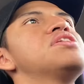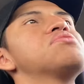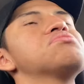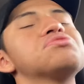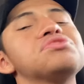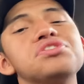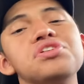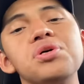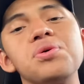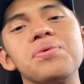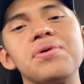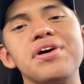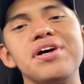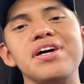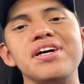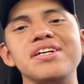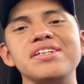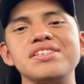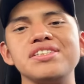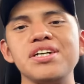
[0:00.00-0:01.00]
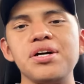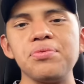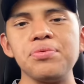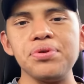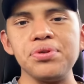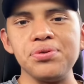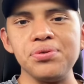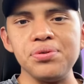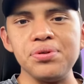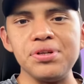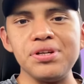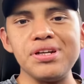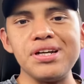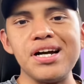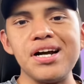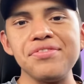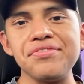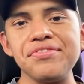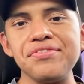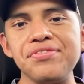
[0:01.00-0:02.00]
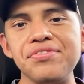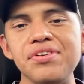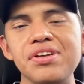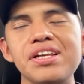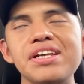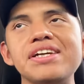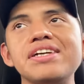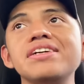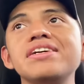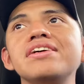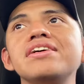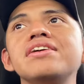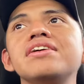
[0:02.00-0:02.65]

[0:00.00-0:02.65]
So guys, how we doing? How we feeling?